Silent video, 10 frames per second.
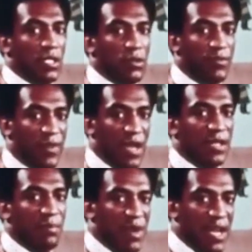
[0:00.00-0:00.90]
You'll
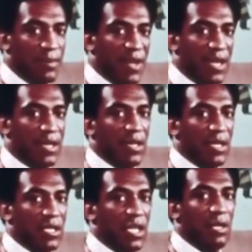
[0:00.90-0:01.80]
find a black man
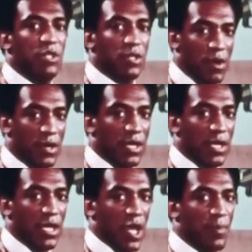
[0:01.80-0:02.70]
named York,
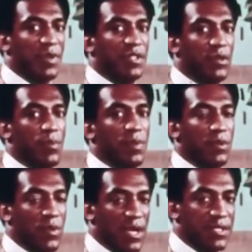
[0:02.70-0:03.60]
helping to open
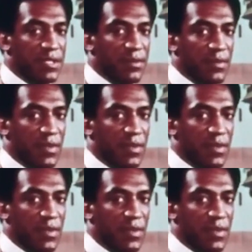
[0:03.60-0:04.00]
the West.